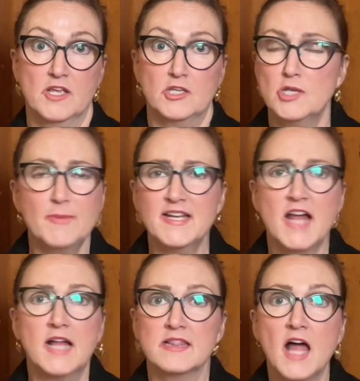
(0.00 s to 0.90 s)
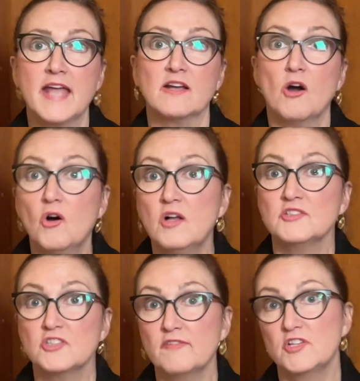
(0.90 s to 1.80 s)
You may not like all
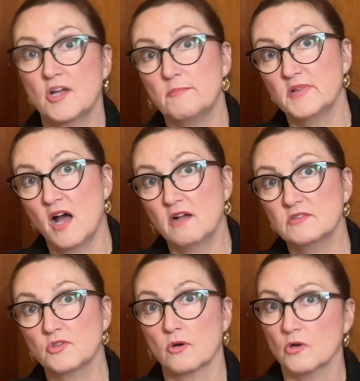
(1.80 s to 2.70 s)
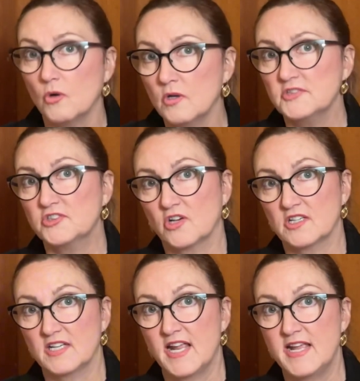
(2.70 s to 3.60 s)
Sauvignon Blancs or all
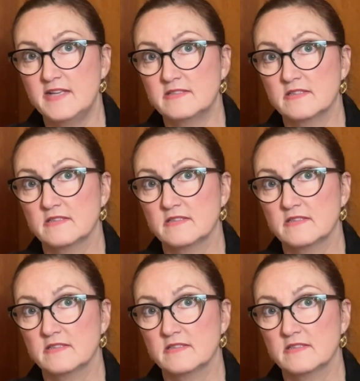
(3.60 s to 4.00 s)
Chardonnays.